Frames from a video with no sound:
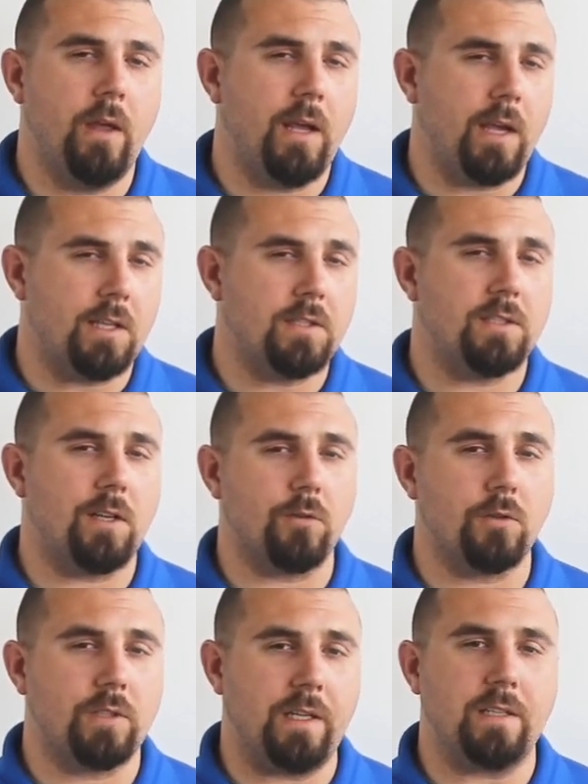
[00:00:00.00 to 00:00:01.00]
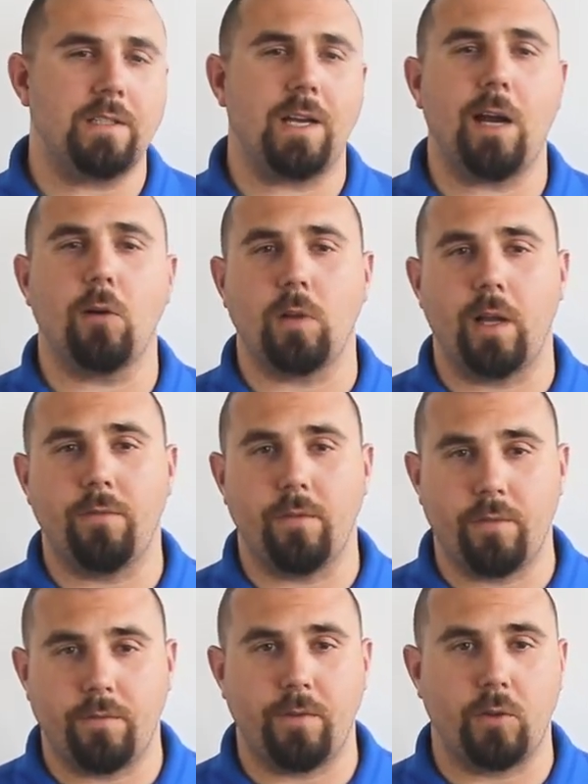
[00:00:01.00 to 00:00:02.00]
It considers the entire life of
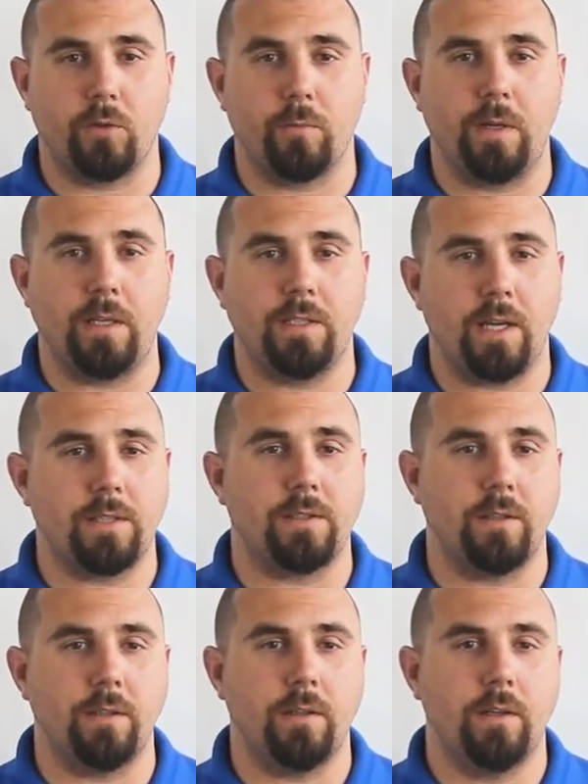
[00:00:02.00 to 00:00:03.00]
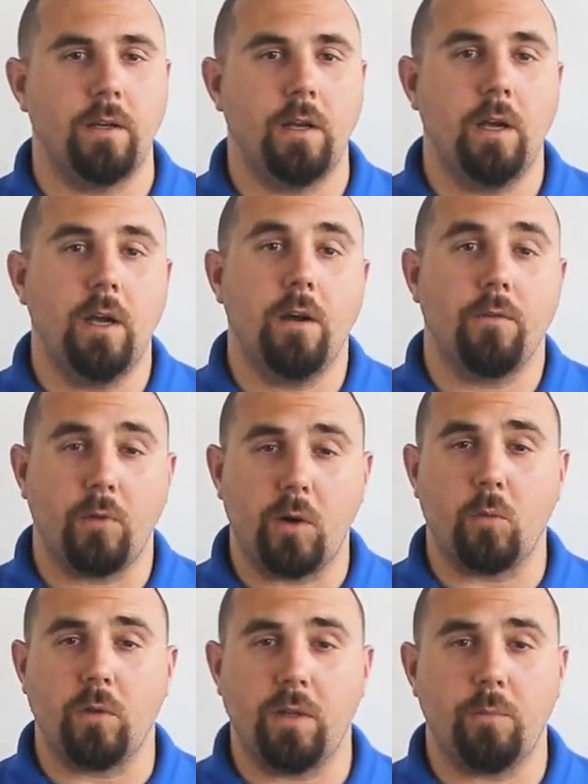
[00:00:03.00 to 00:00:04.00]
the filter being tested,
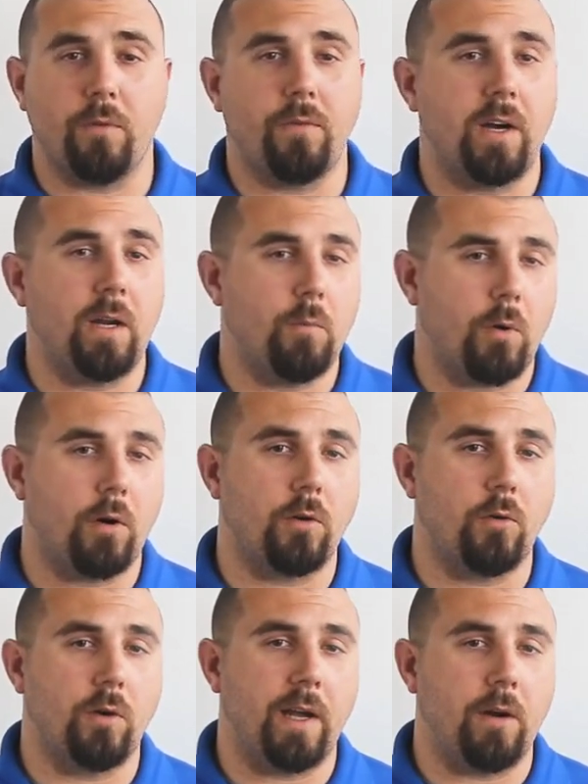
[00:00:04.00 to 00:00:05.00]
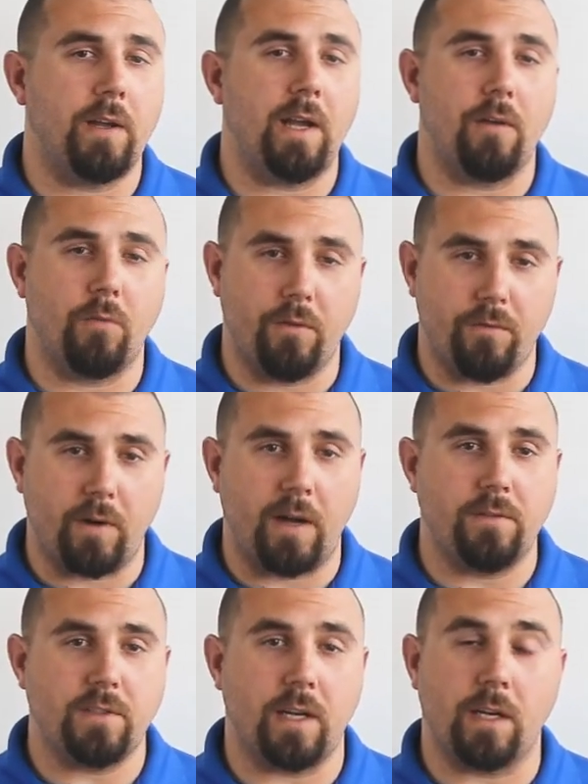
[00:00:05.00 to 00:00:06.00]
frequently providing particle counting every
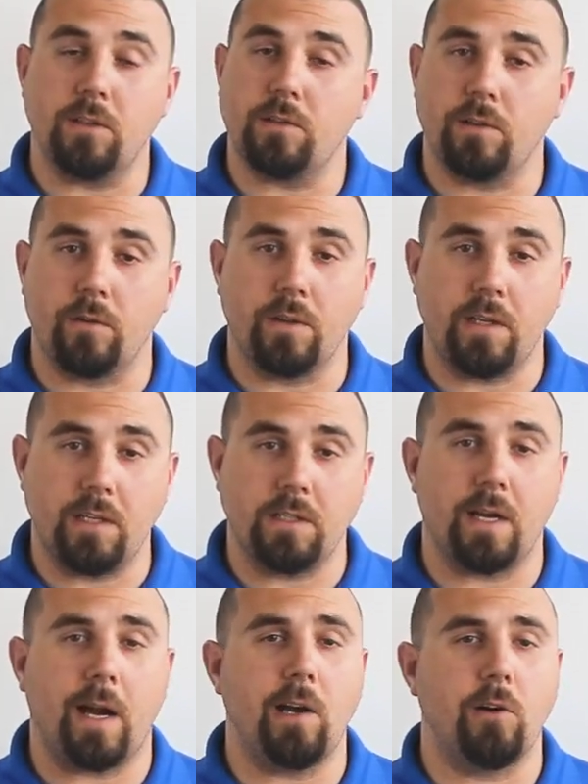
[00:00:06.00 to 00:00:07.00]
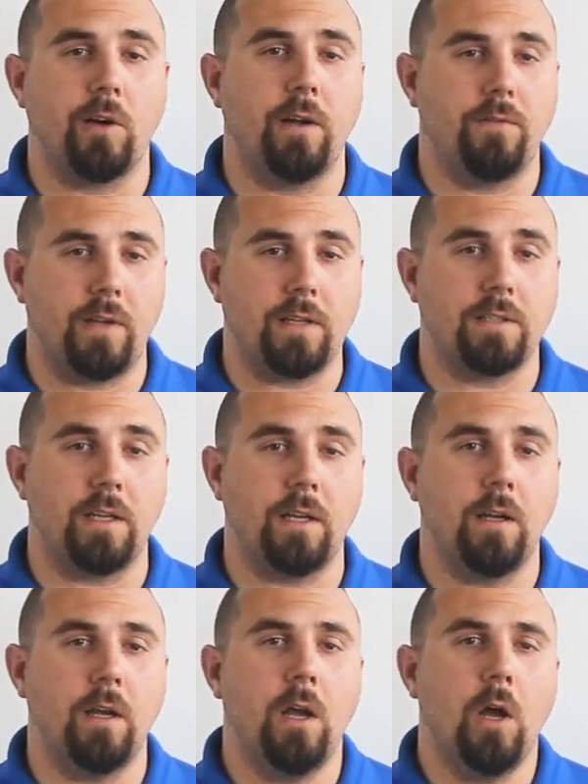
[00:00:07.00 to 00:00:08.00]
5 seconds during the entirety of
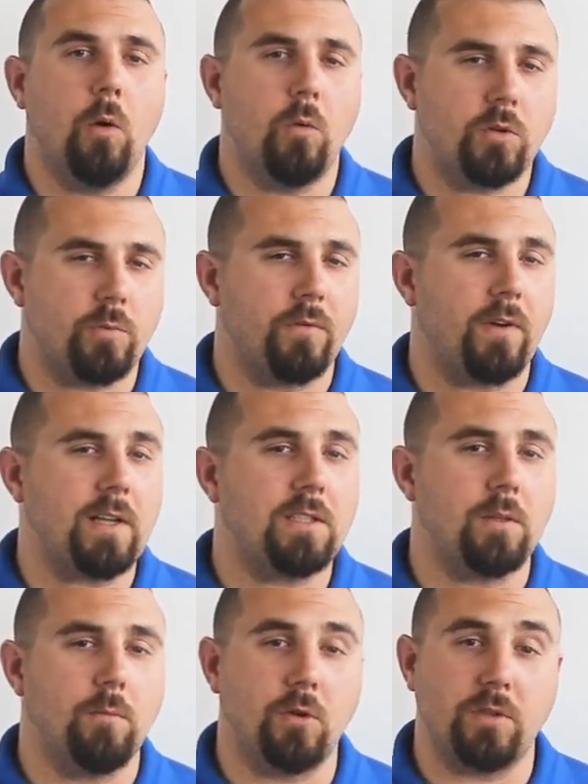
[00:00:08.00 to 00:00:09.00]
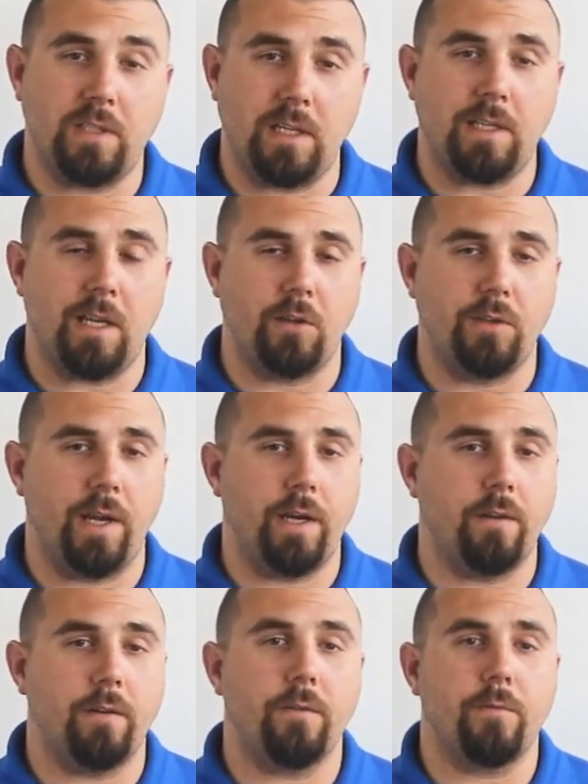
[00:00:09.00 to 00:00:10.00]
testing, which provides the most detailed
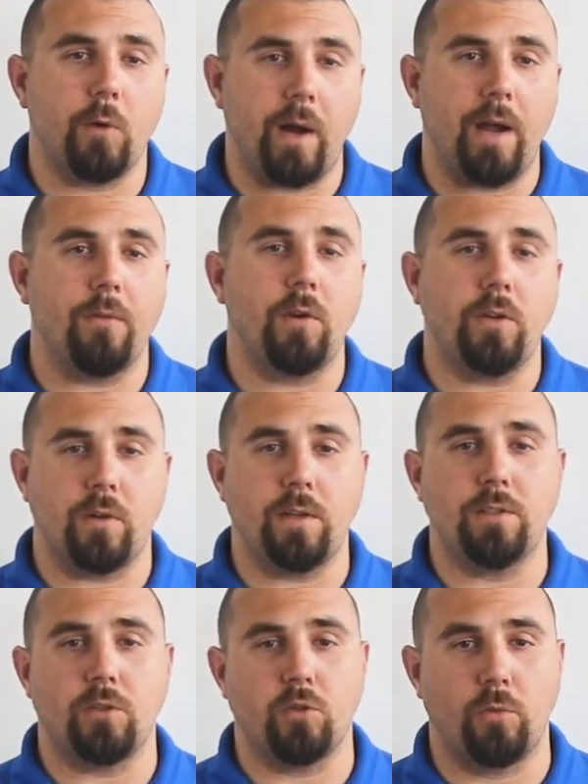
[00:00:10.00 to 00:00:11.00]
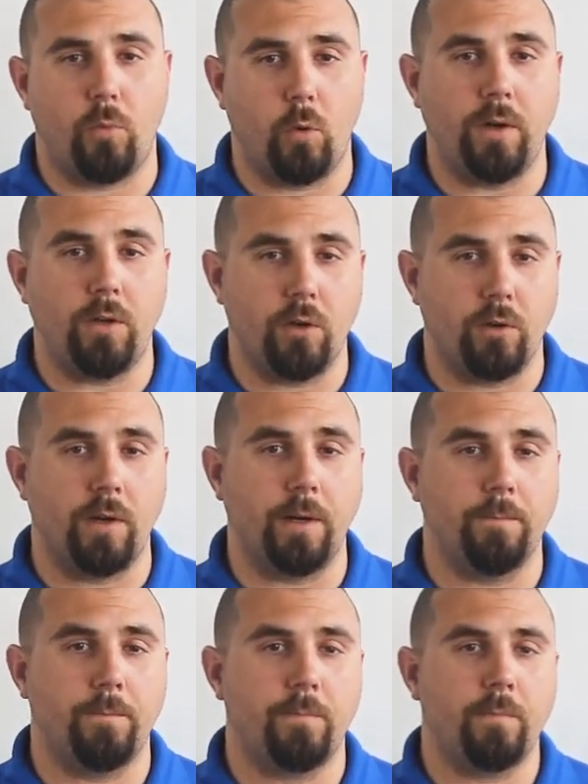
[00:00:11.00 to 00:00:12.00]
data for every transitional point during,